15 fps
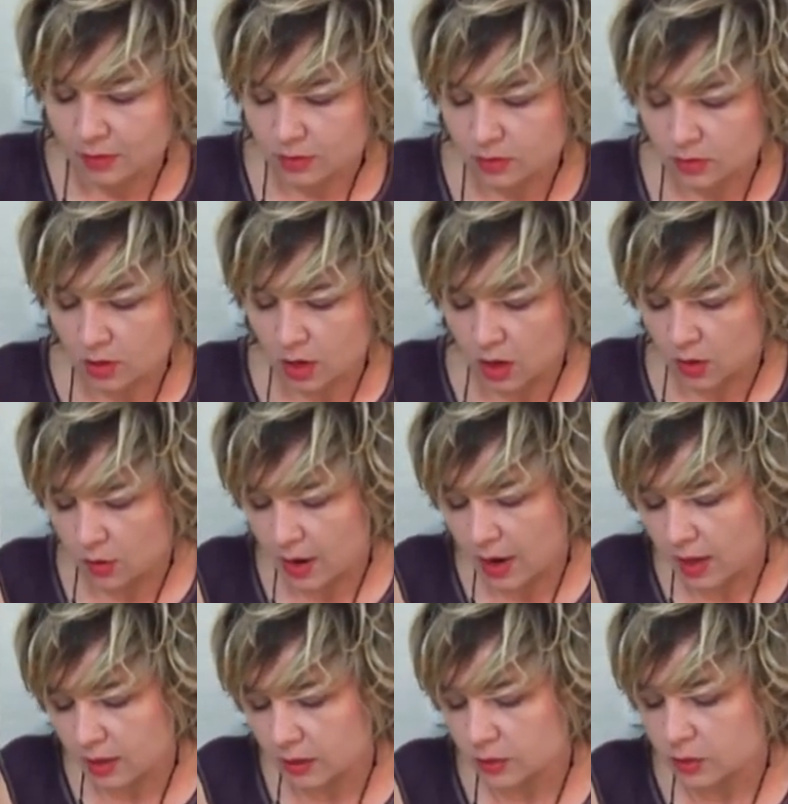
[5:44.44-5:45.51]
So
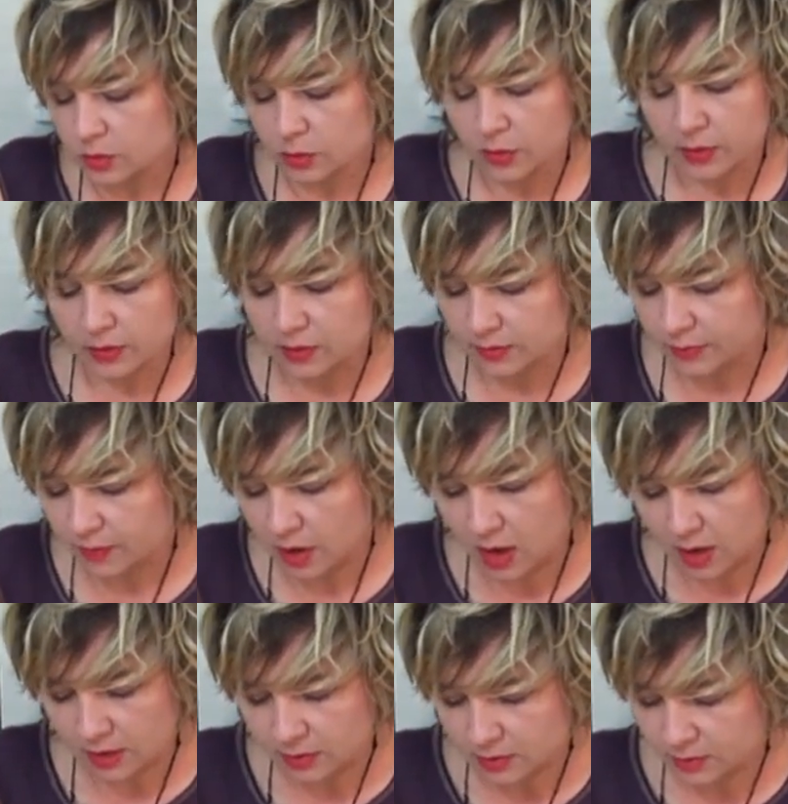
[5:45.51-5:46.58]
I'll do this
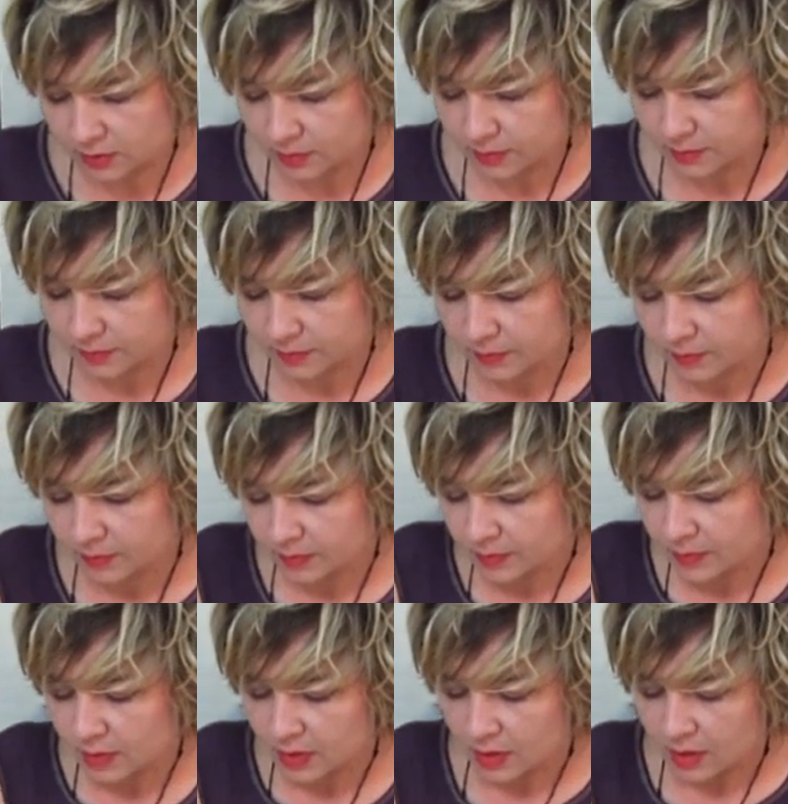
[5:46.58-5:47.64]
fast,
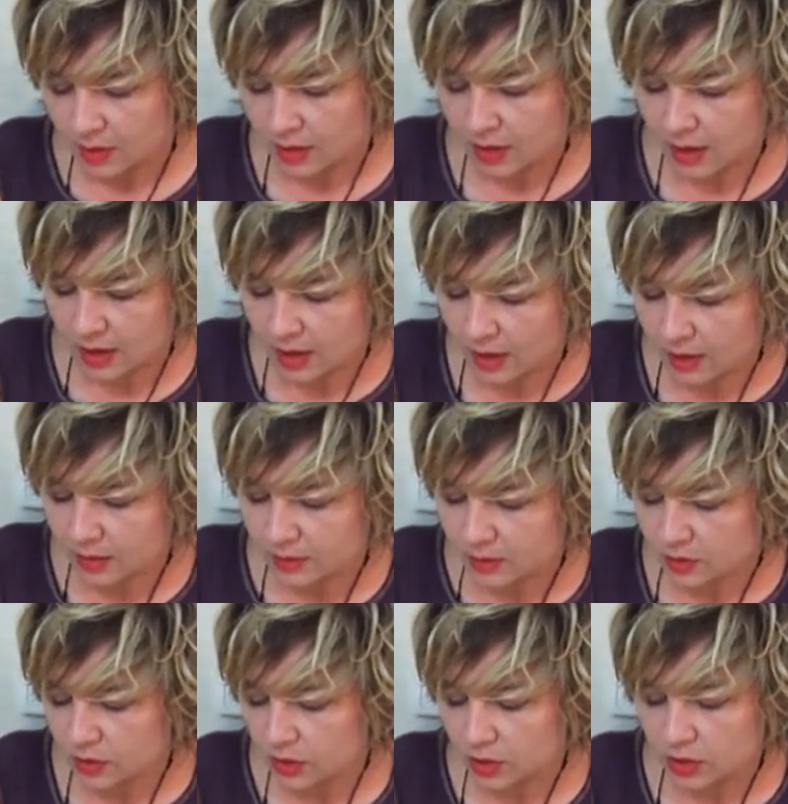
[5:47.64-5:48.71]

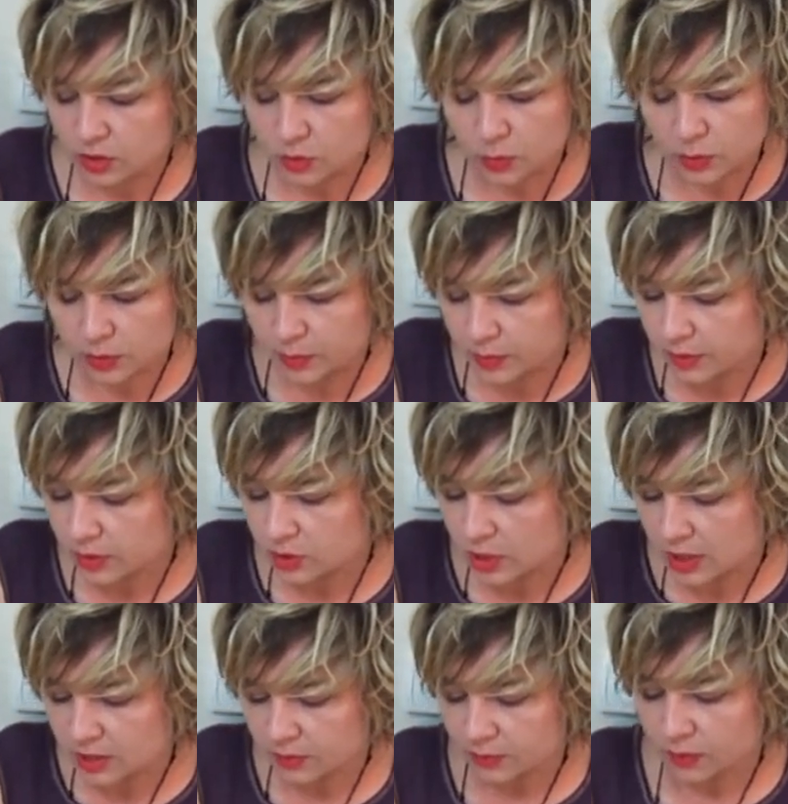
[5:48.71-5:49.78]
and it will be
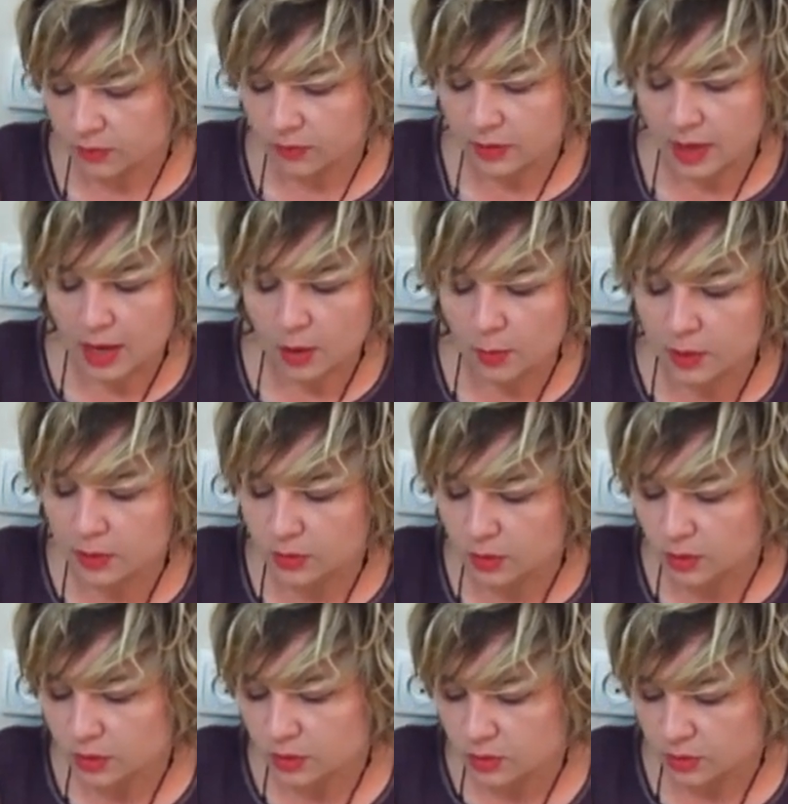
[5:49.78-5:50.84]
just for flavor,
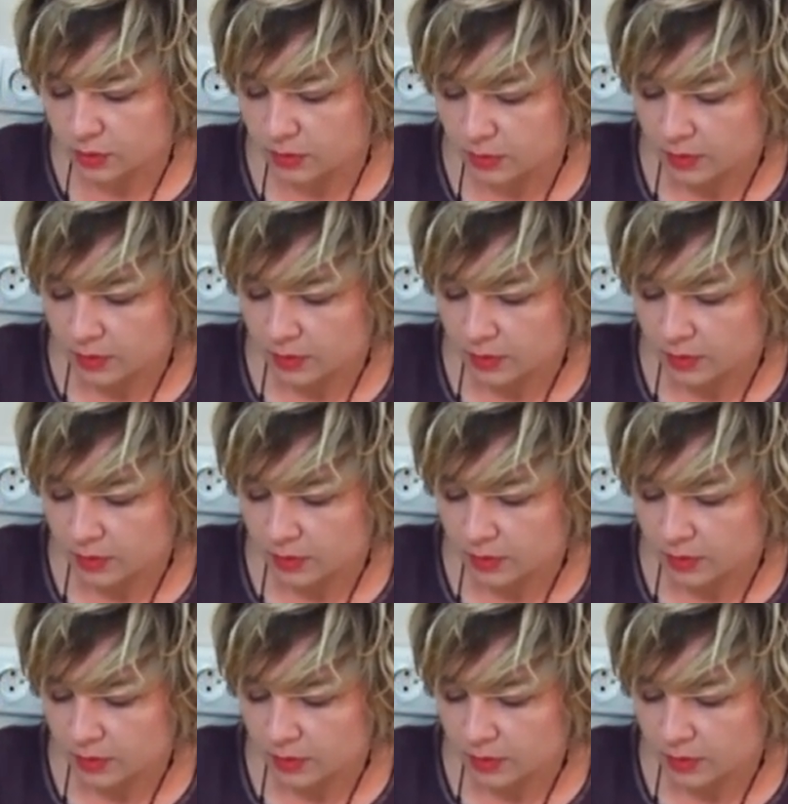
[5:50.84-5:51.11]
not